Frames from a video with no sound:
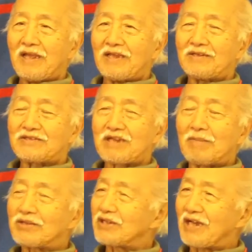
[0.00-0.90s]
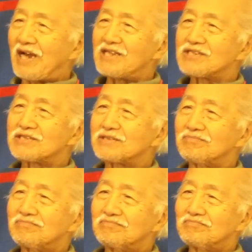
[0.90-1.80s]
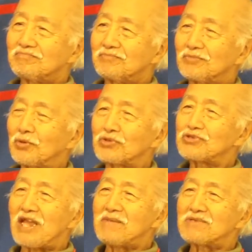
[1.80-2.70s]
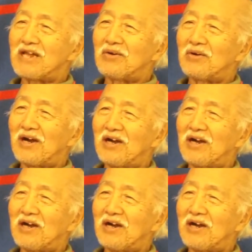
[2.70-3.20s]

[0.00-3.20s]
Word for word: and some other guys whose names now